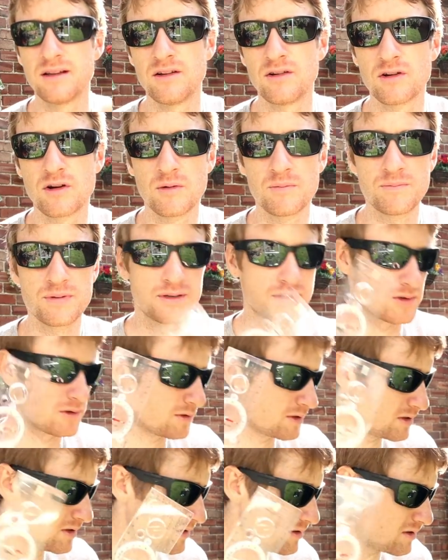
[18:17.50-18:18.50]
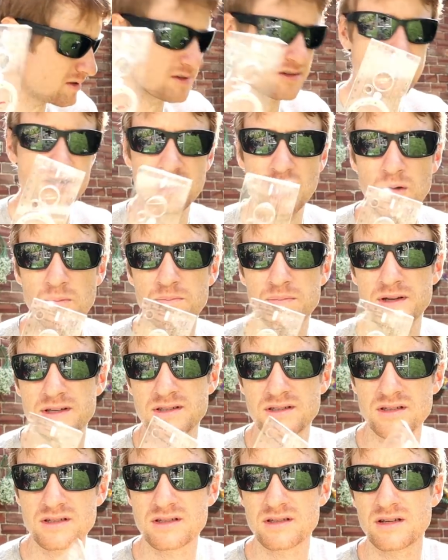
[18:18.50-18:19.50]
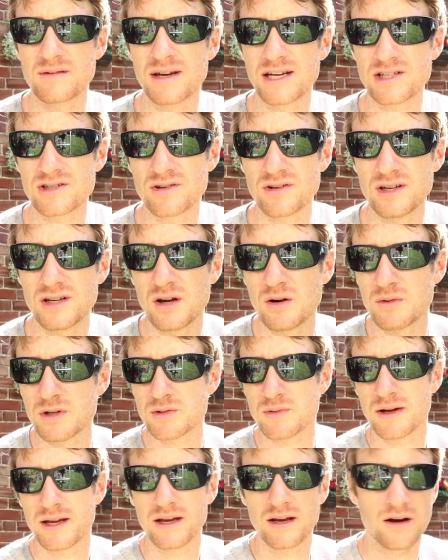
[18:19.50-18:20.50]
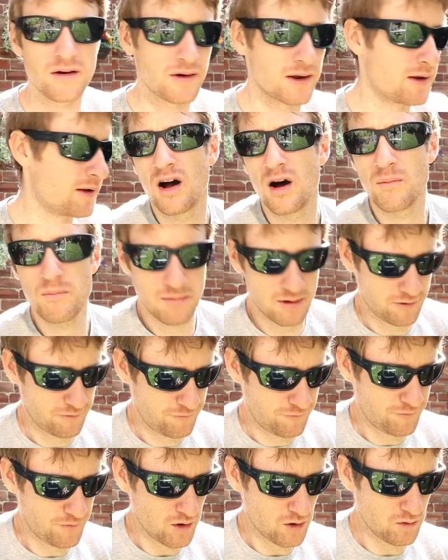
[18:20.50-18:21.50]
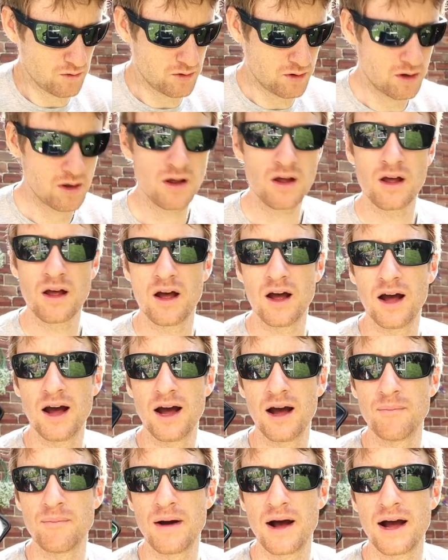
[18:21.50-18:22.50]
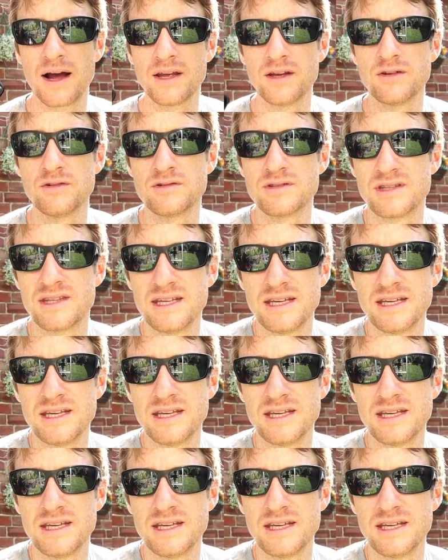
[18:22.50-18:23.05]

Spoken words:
a little compass, always just a compass just to make sure you know which way you're going. On my phone, I use